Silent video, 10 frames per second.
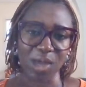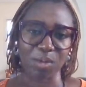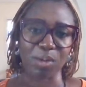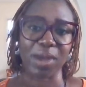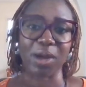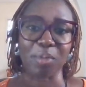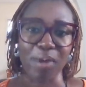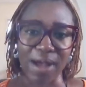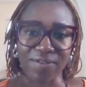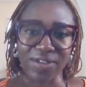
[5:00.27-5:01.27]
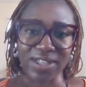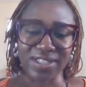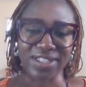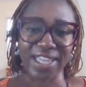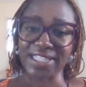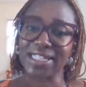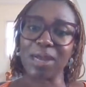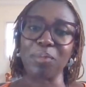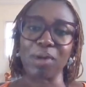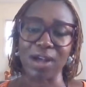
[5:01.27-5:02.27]
not able to make a profit. That's
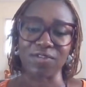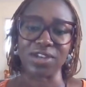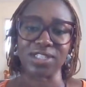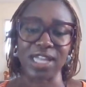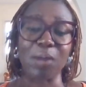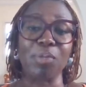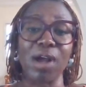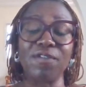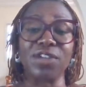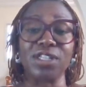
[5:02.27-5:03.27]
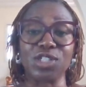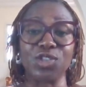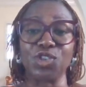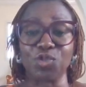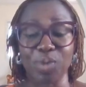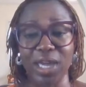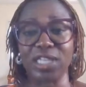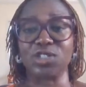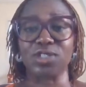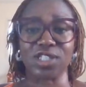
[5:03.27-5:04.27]
not profit. It's not profit until you've
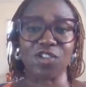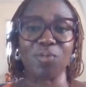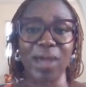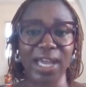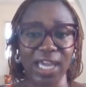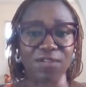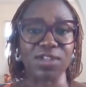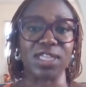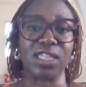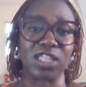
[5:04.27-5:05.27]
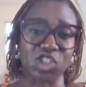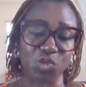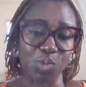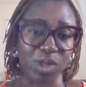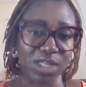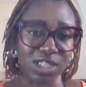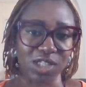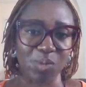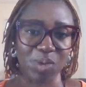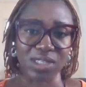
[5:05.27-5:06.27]
paid yourself back everything that you've put
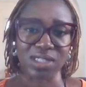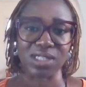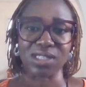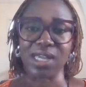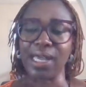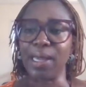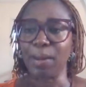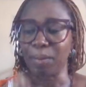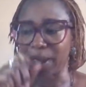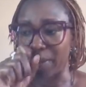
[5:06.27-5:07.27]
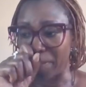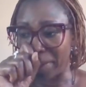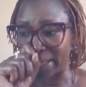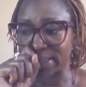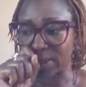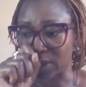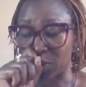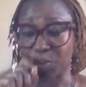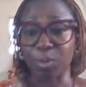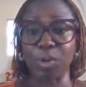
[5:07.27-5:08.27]
into the business. But based on
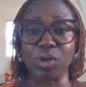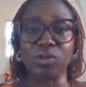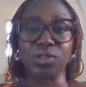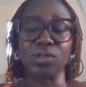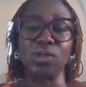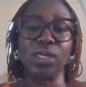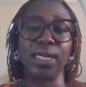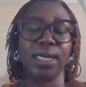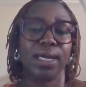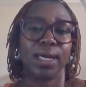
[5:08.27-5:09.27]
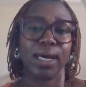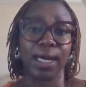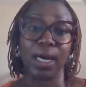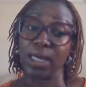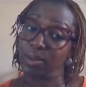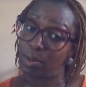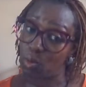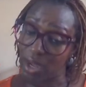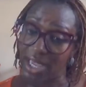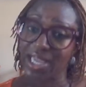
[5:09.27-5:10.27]
the proposal, and
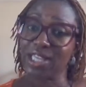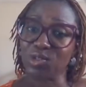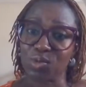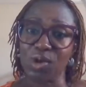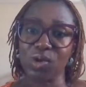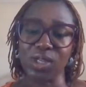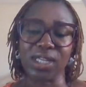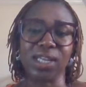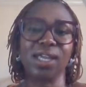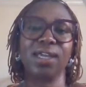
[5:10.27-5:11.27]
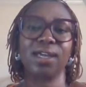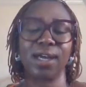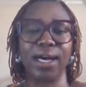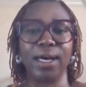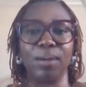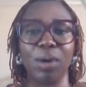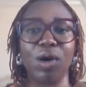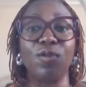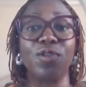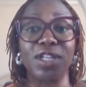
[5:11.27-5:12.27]
the way he's rolling,
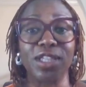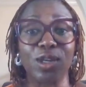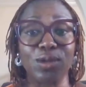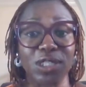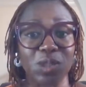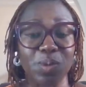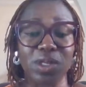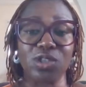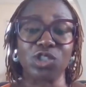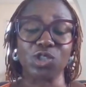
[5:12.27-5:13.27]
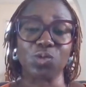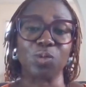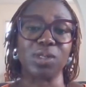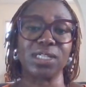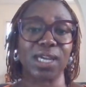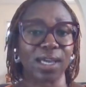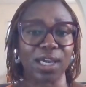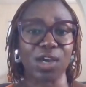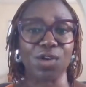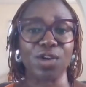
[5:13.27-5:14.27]
hopefully those expenditures will be
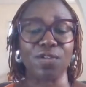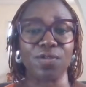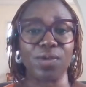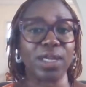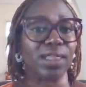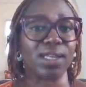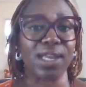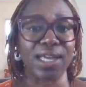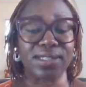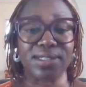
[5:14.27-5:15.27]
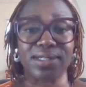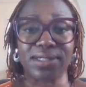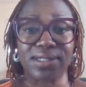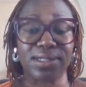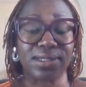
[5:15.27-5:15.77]
taken care of in the next